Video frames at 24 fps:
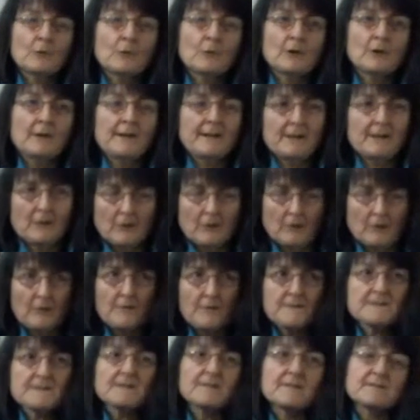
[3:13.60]
what it
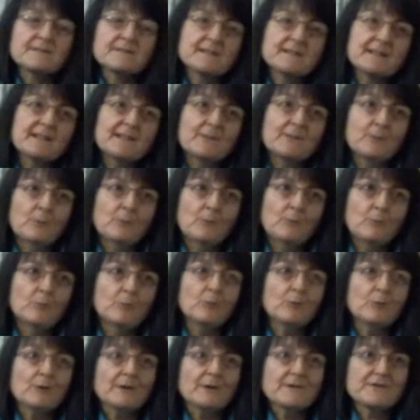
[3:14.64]
also did
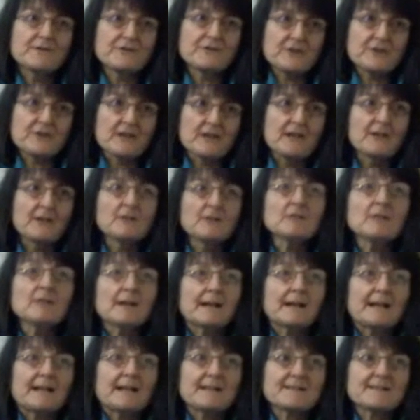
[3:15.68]
was
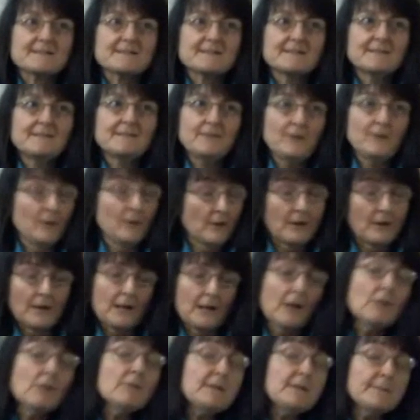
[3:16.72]
generate
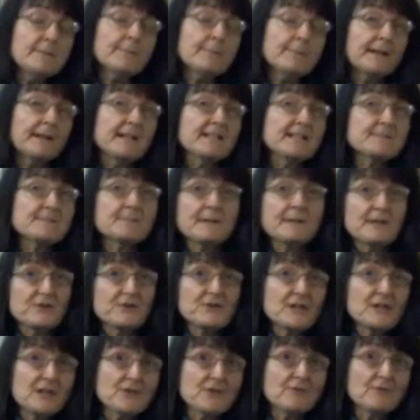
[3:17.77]
not only peace, it
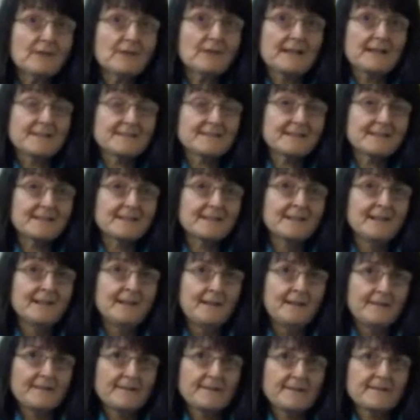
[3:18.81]
generated
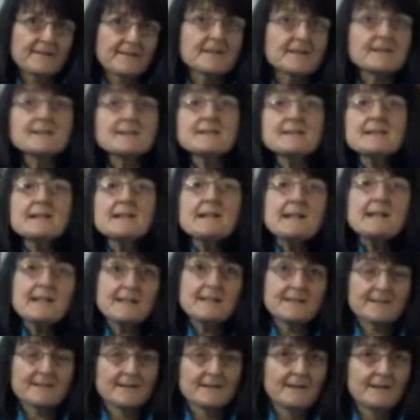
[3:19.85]
the
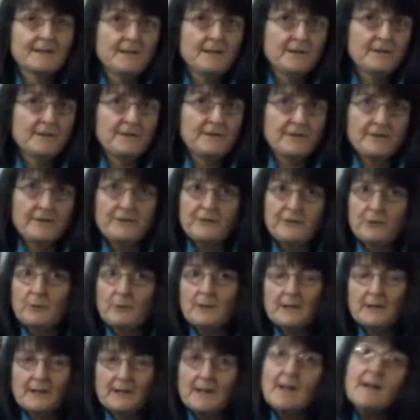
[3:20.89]
need to do
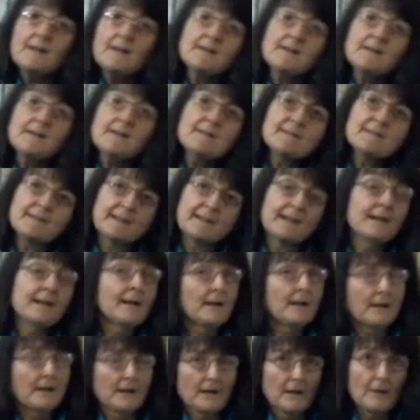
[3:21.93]
anything
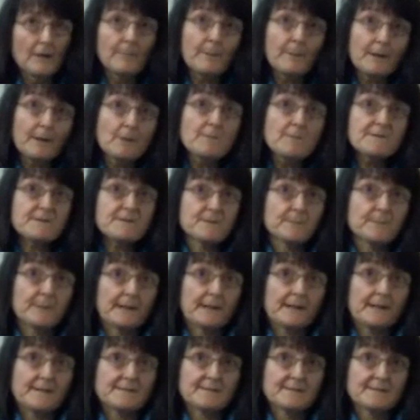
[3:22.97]
opposed to
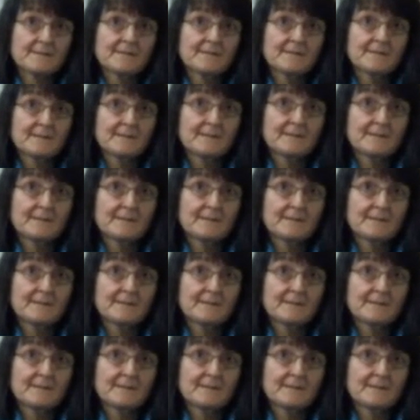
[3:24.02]
peace.